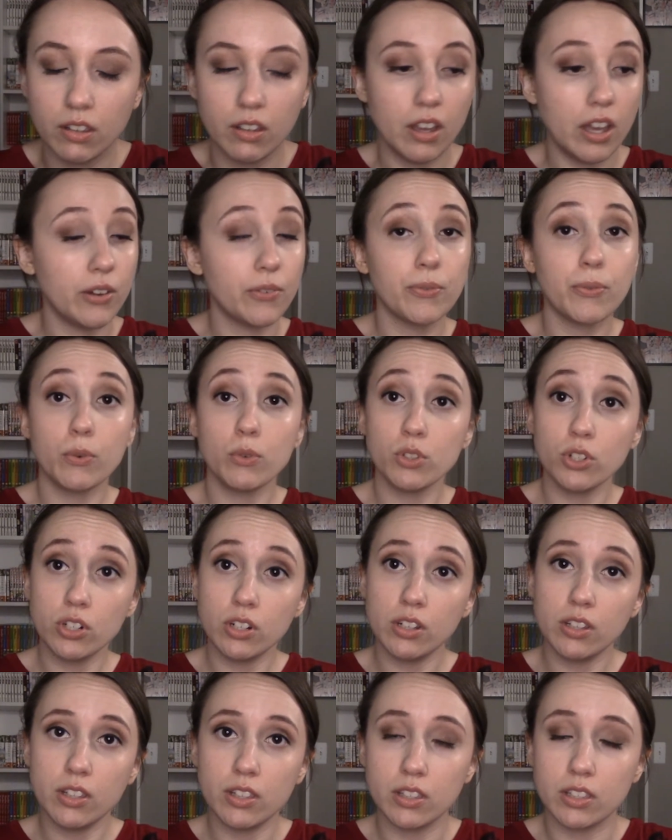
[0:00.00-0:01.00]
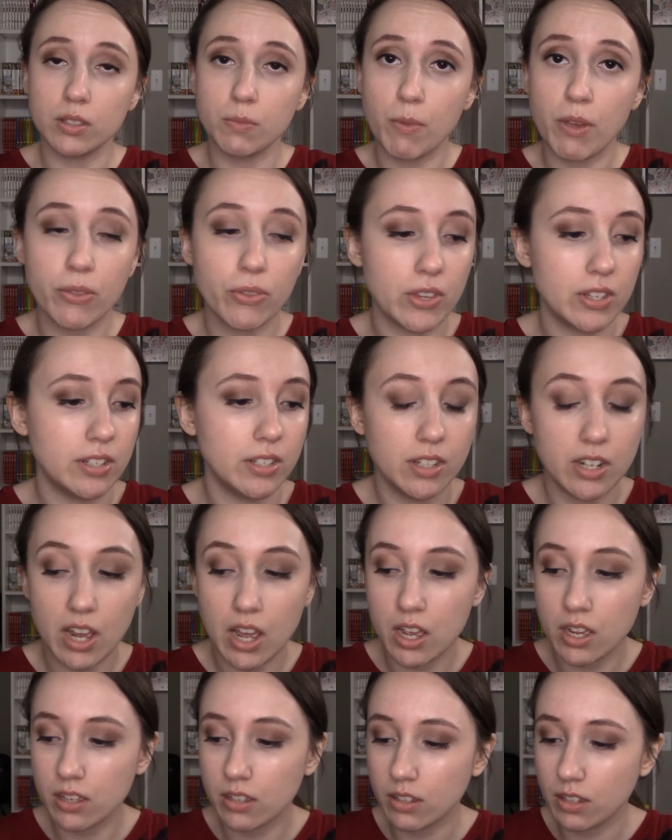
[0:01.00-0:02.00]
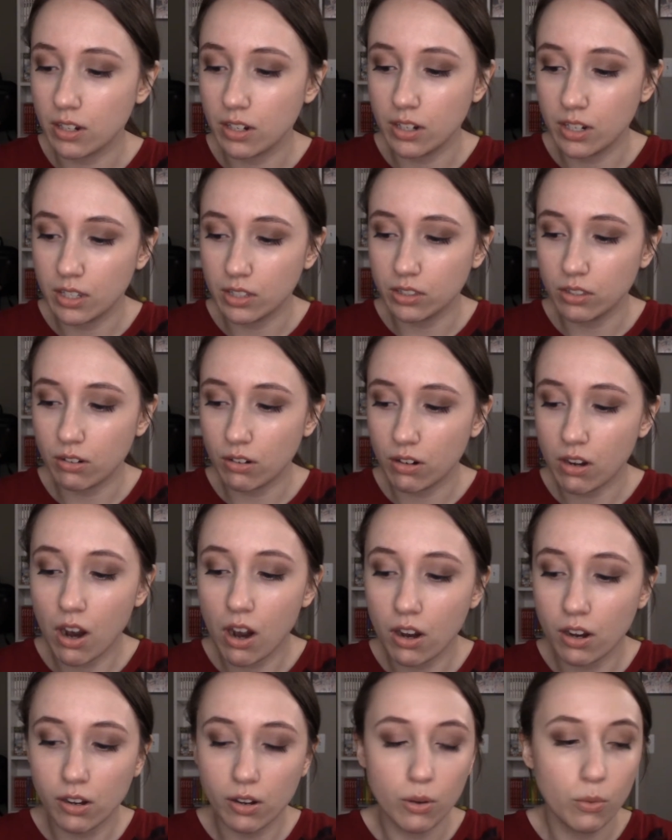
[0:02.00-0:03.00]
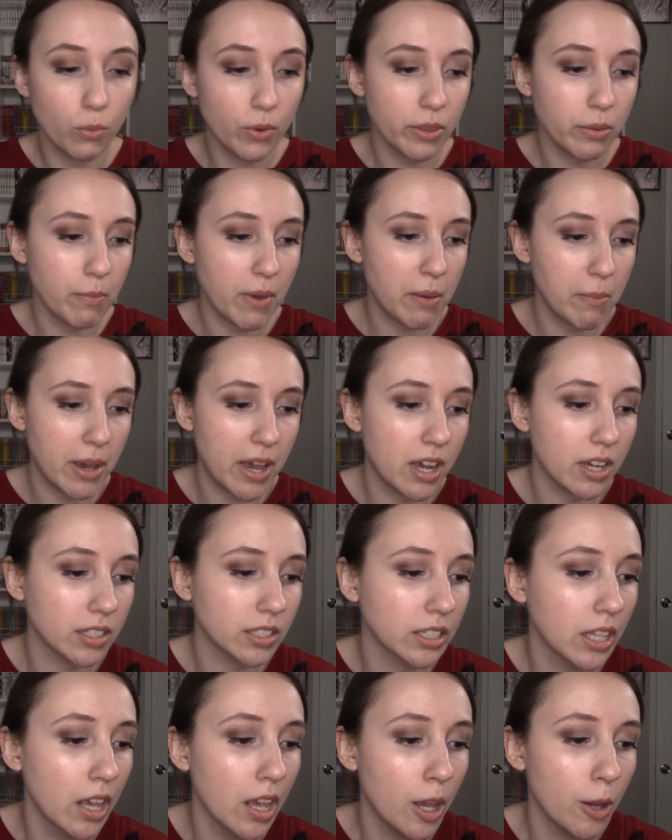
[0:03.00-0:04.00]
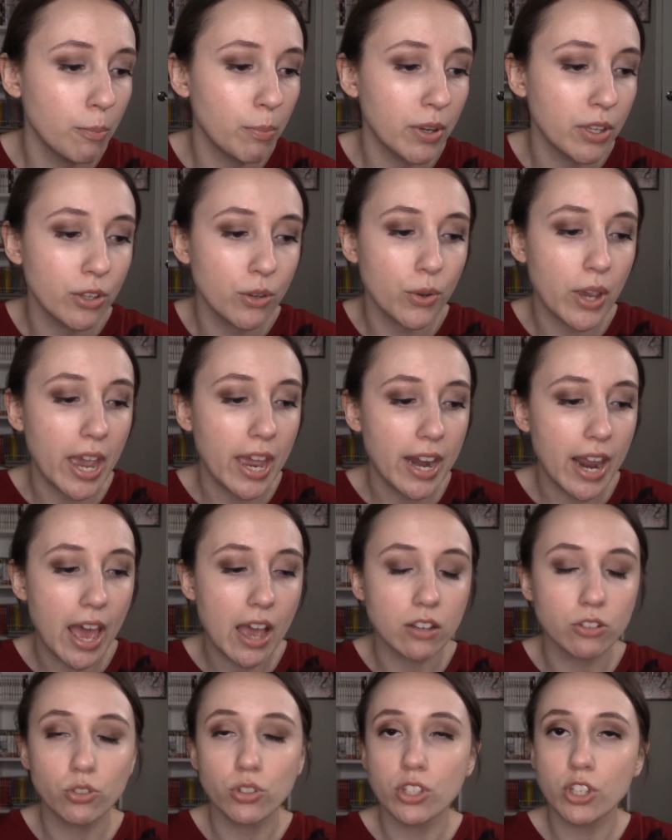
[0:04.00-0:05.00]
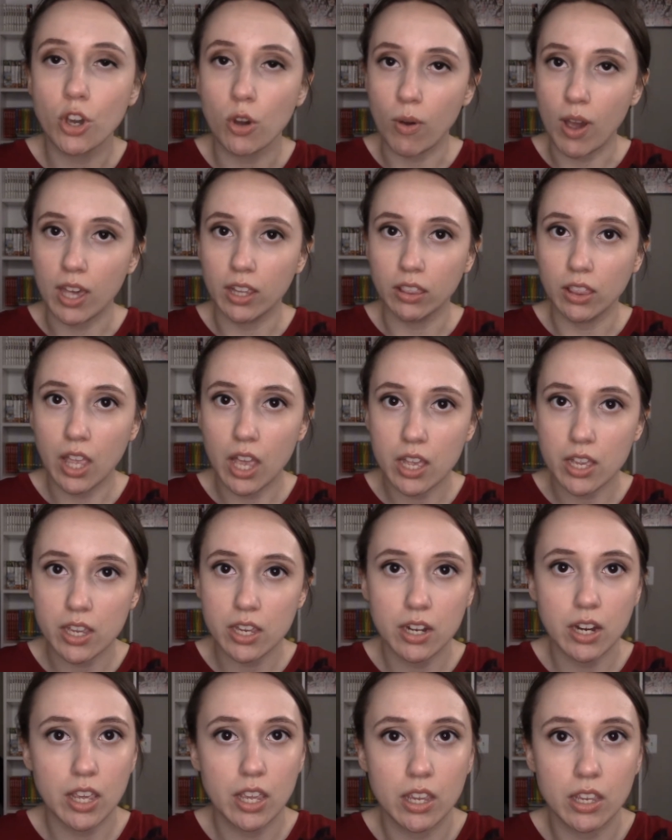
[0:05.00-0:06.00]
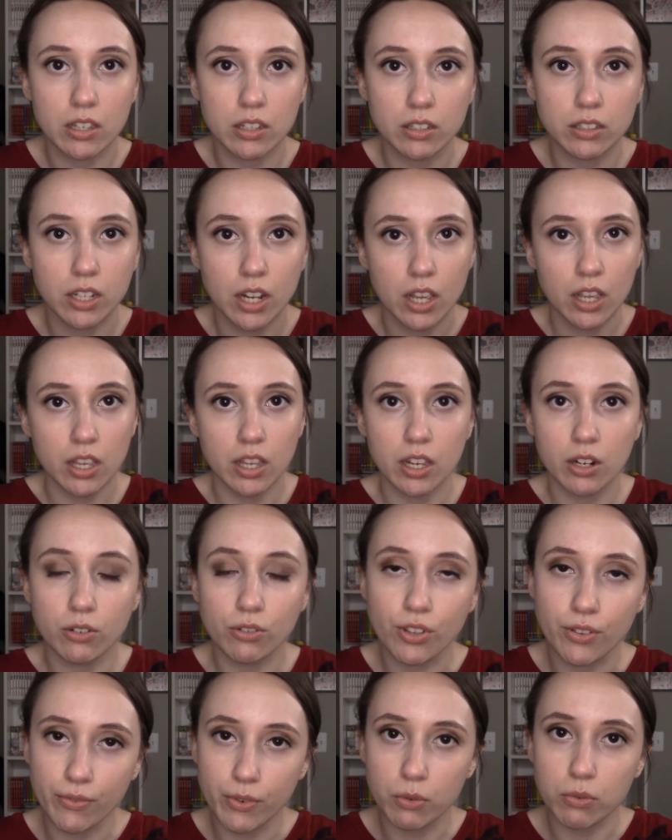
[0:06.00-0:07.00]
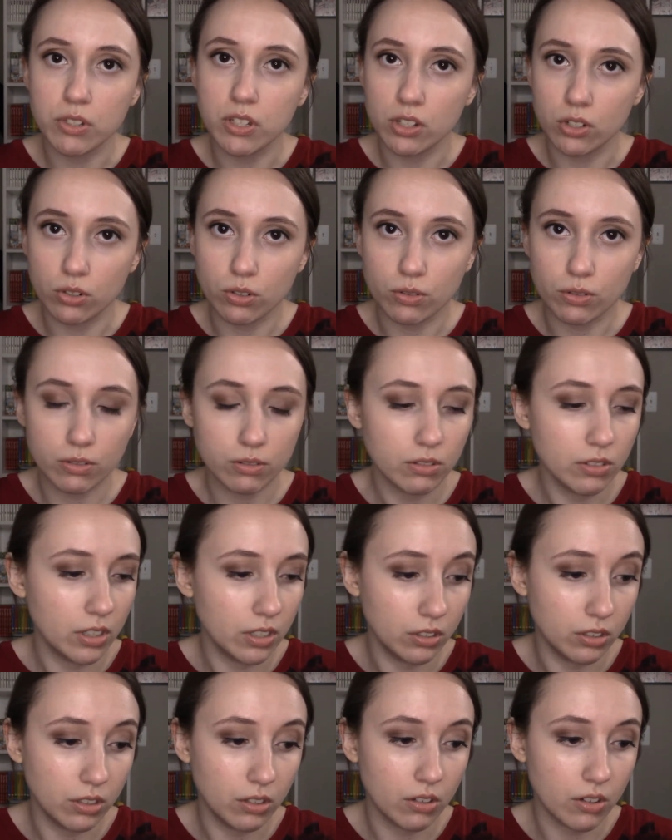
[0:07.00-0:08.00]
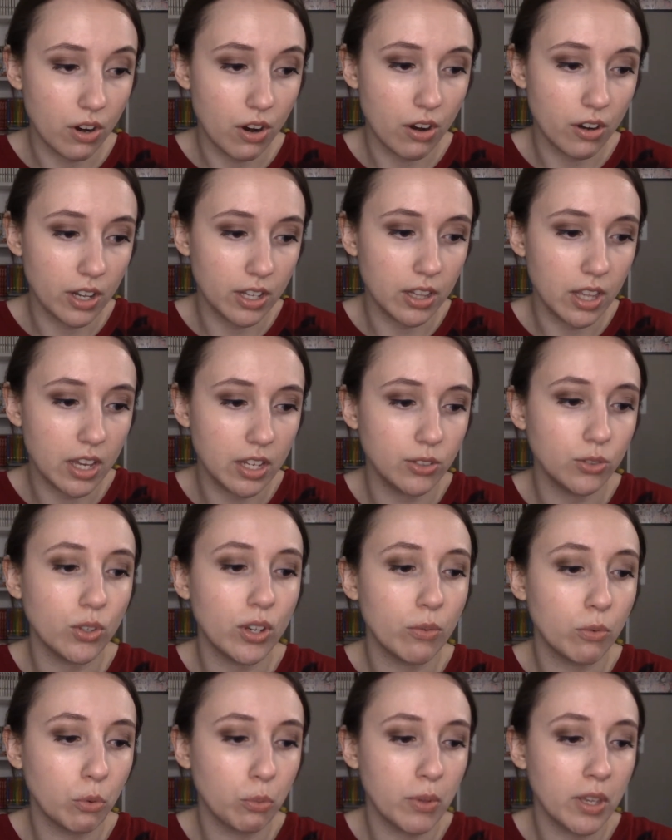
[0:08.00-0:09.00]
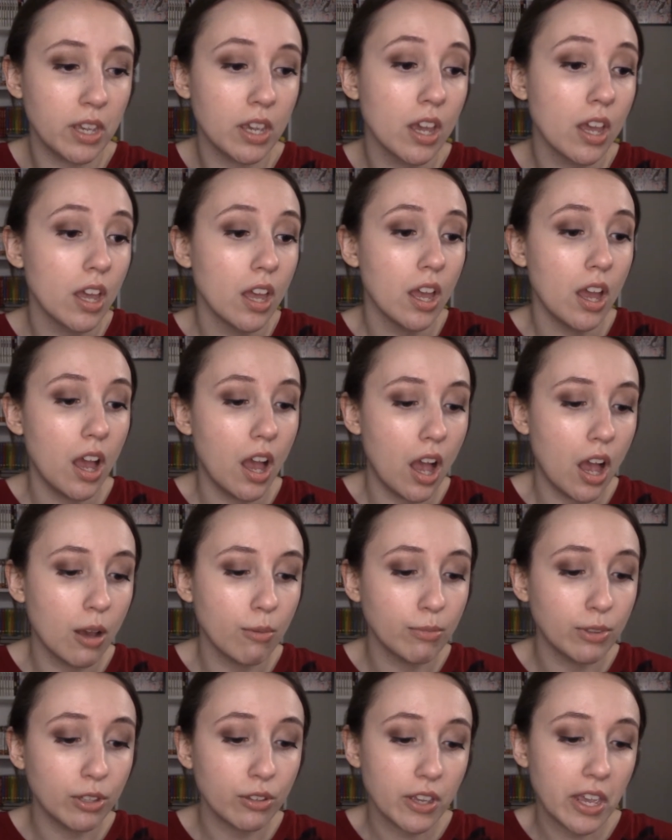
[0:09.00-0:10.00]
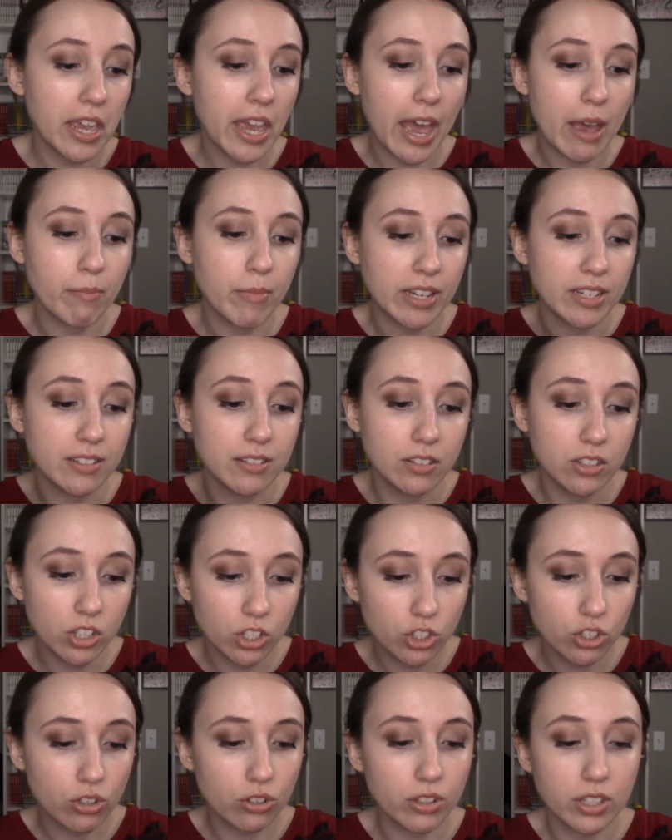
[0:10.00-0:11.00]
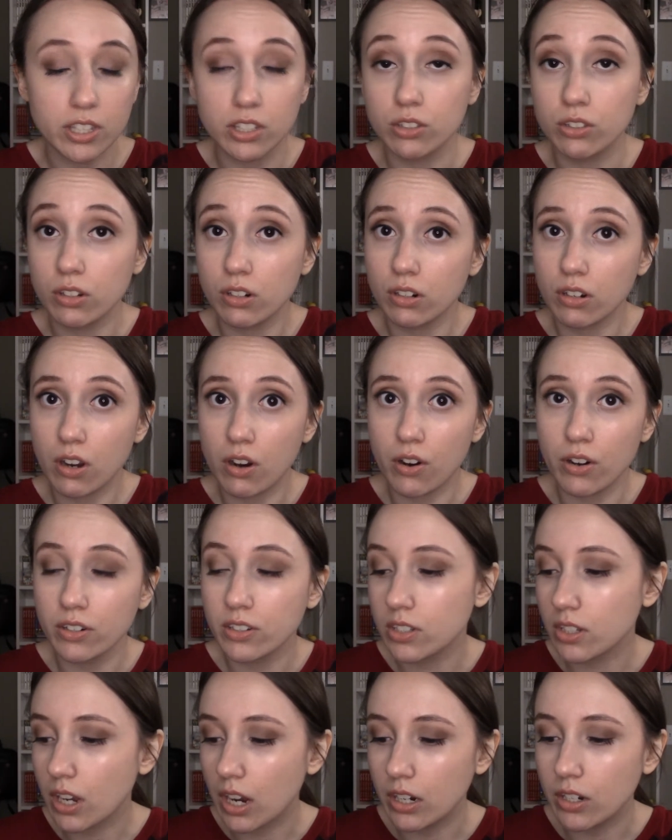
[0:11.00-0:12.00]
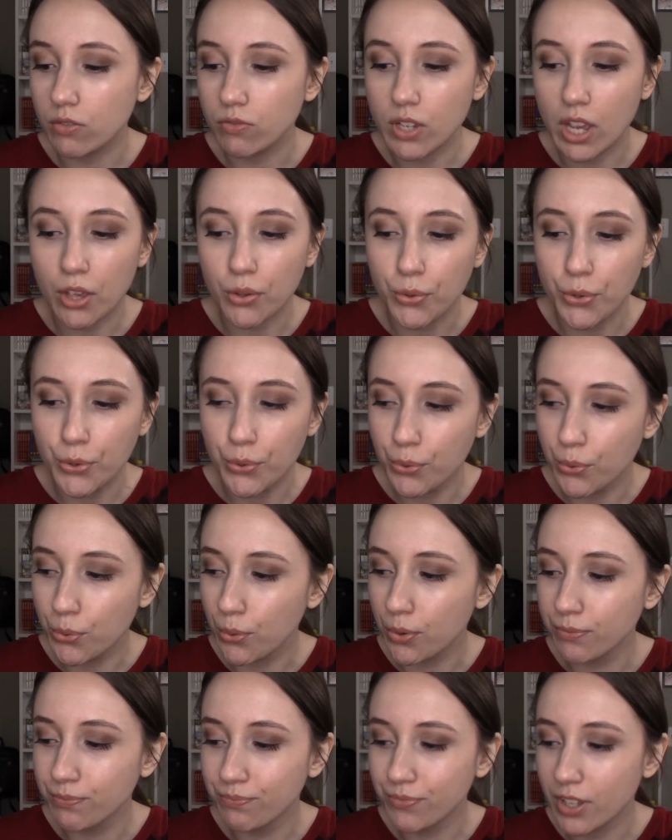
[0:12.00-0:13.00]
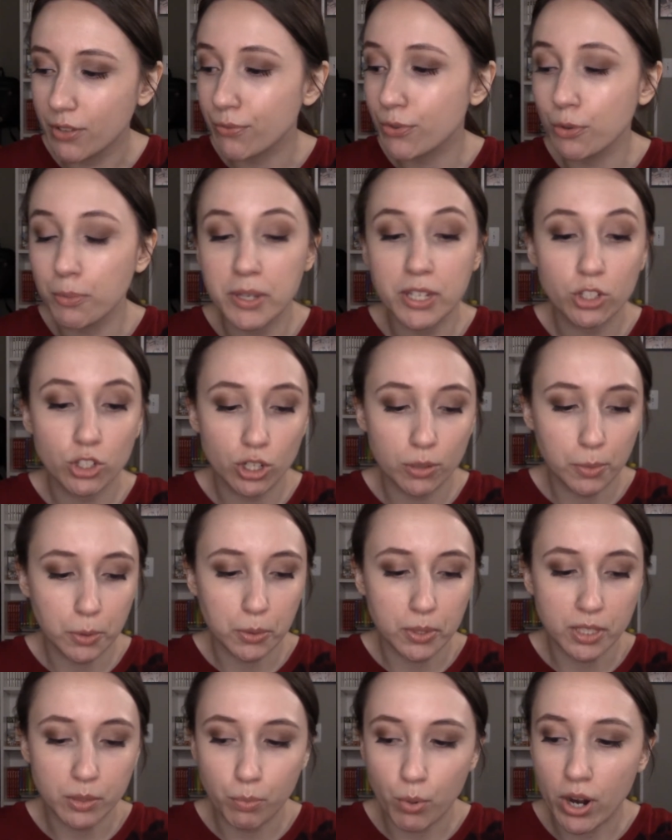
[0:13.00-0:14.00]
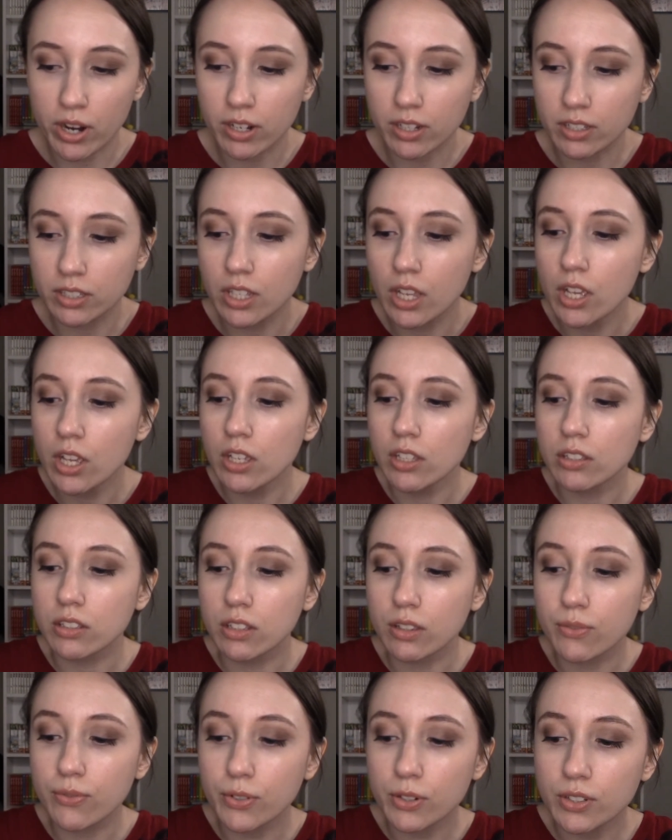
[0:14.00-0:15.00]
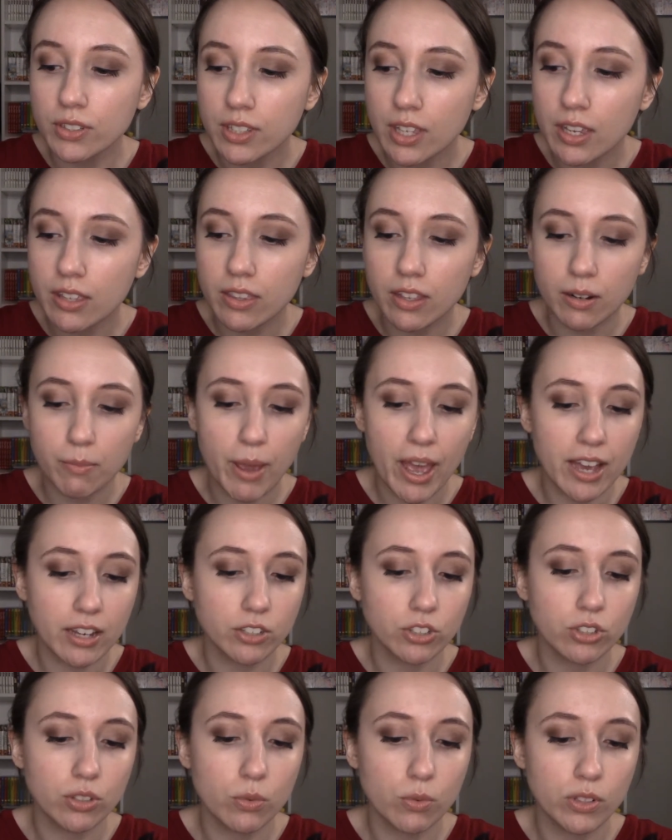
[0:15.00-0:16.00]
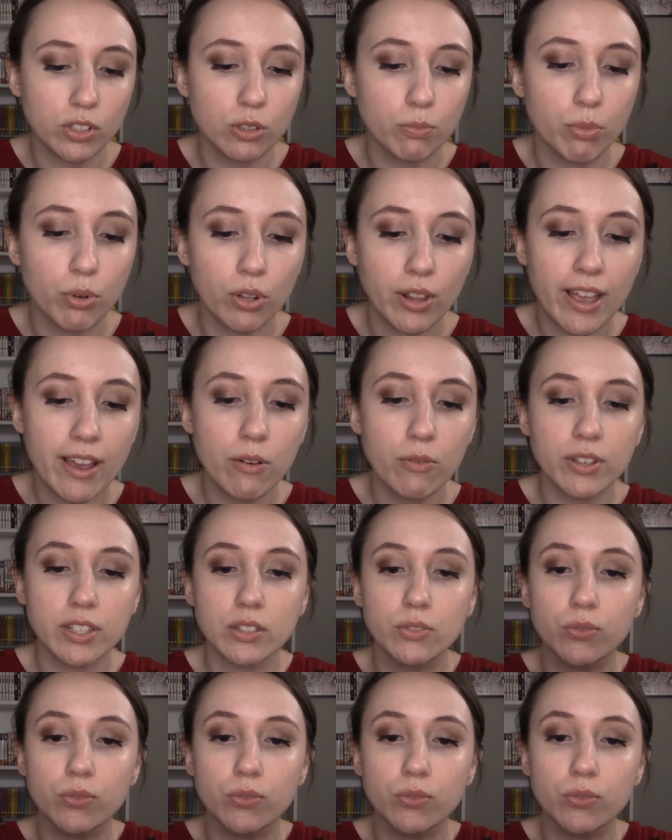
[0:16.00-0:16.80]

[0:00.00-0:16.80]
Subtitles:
Unfortunately, this month I did not get an insert card with my box, but you can actually go online and it'll give you a digital insert card online, so I will be looking at my digital insert card to kind of tell you information about these products. So the first thing that I'm actually going to pull out is